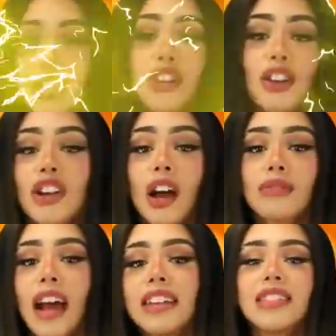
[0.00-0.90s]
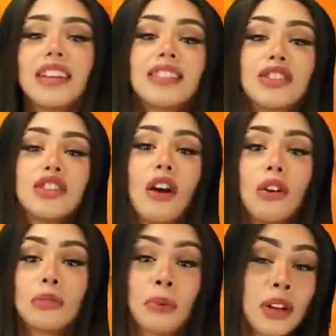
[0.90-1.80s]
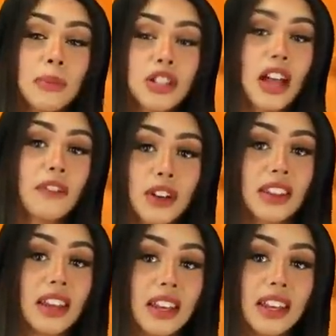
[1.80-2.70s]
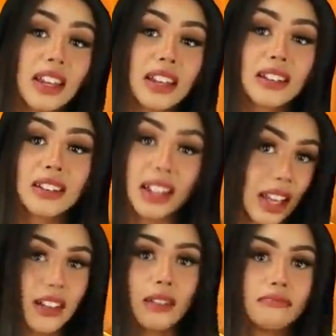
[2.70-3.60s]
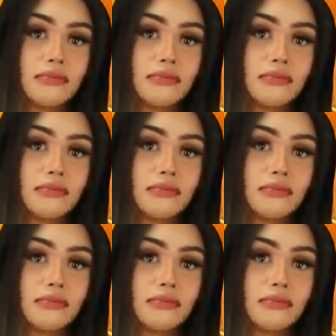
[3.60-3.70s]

She could not rest until she owned pretty much everything in the kingdom.